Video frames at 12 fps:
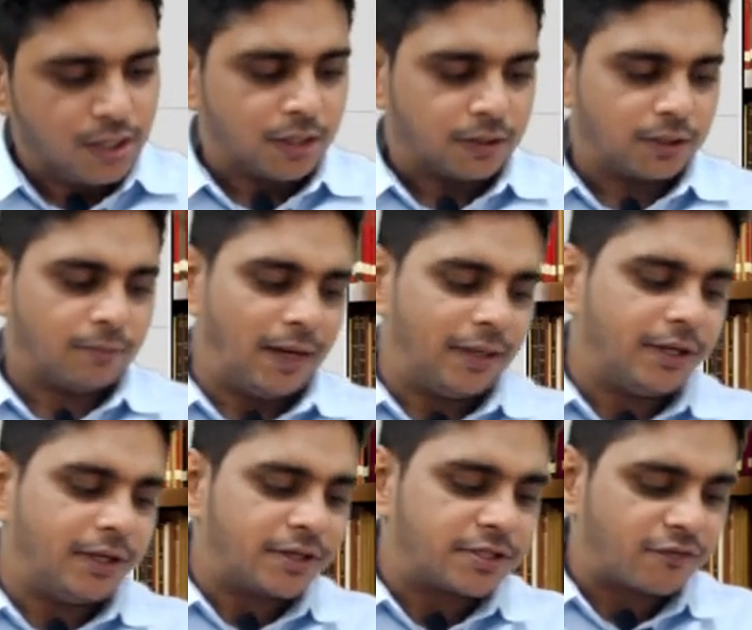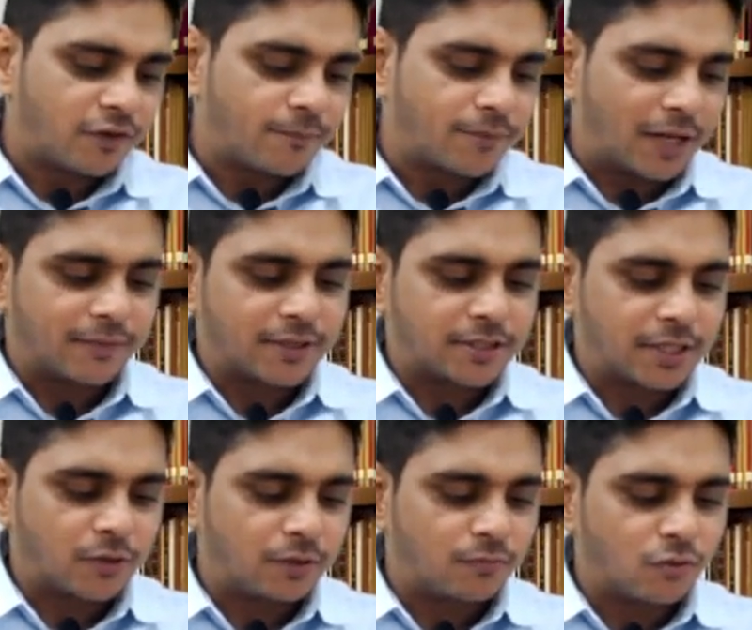The mandate received from primary
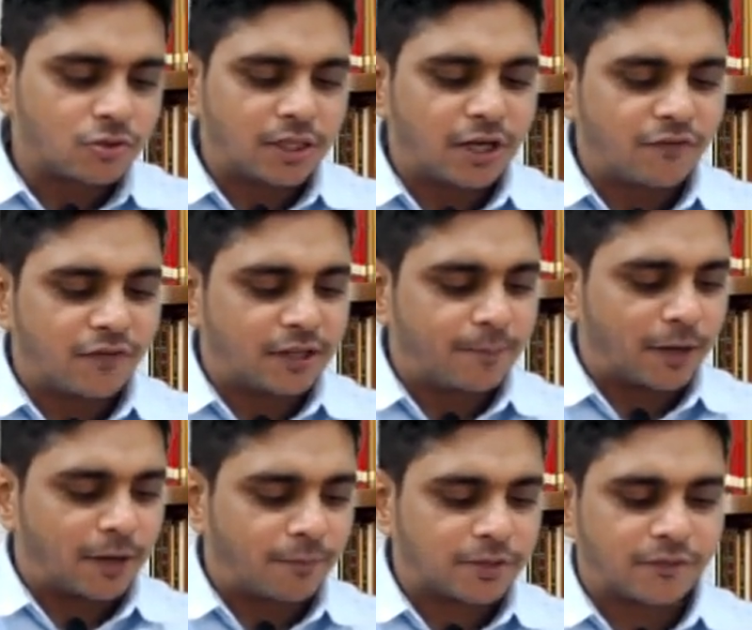stakeholder mostly define the purpose of